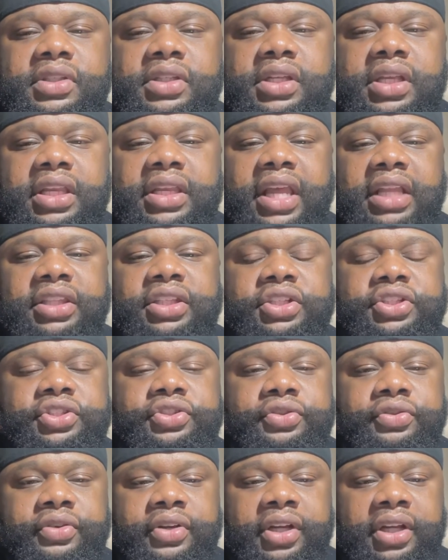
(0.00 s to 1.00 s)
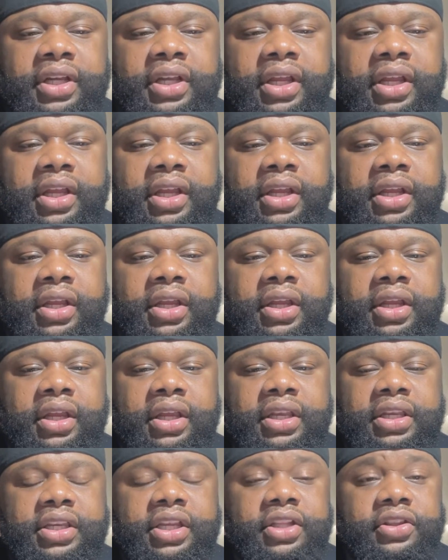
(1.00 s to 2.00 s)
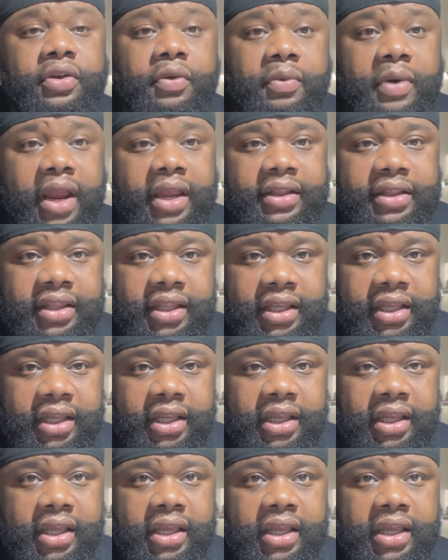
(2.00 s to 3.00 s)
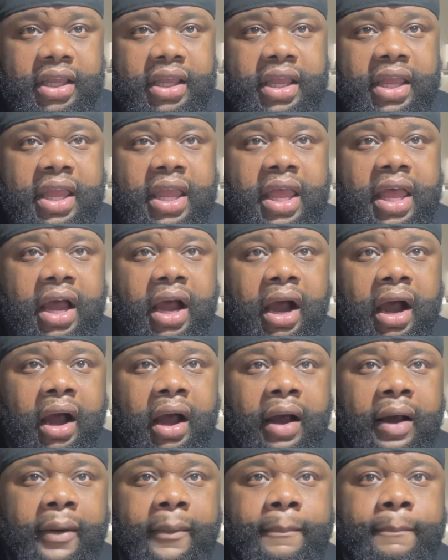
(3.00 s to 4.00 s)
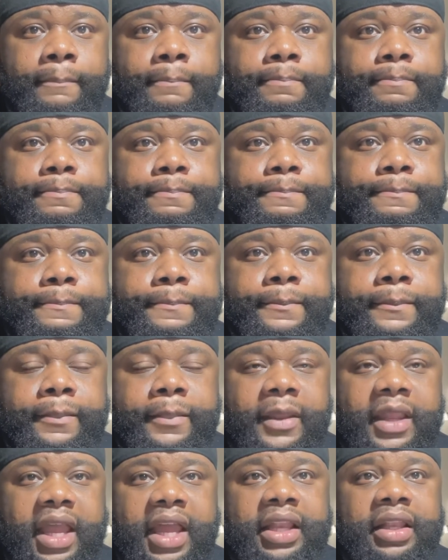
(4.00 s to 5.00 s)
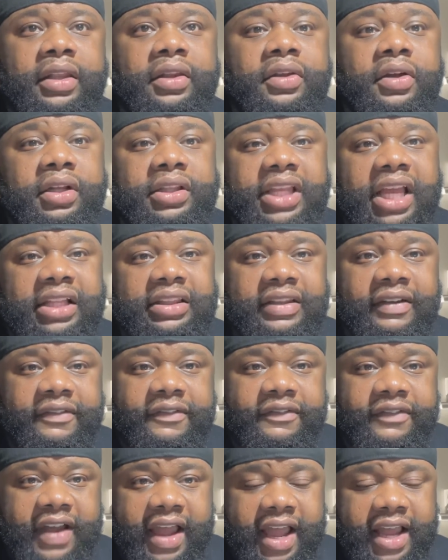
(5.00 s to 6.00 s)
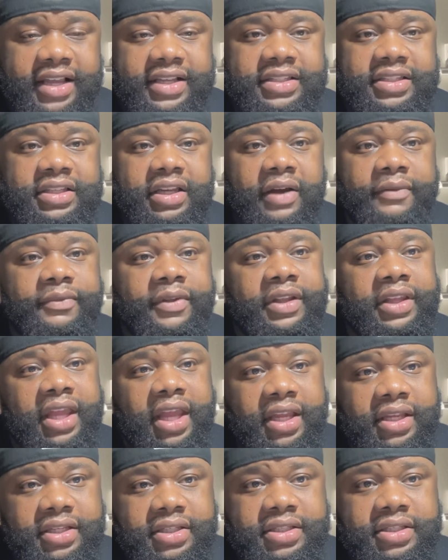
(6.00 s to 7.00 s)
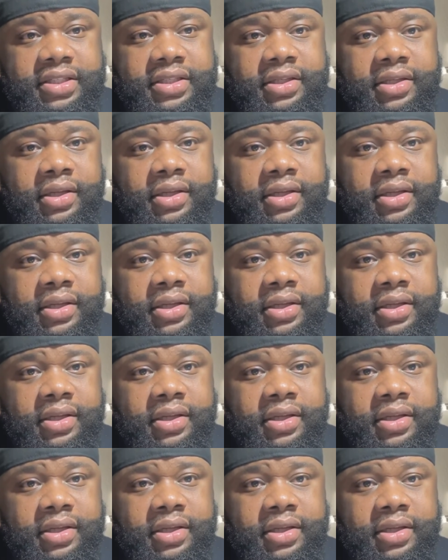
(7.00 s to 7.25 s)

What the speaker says: that the jury did the right thing, um, and looked at the facts of the case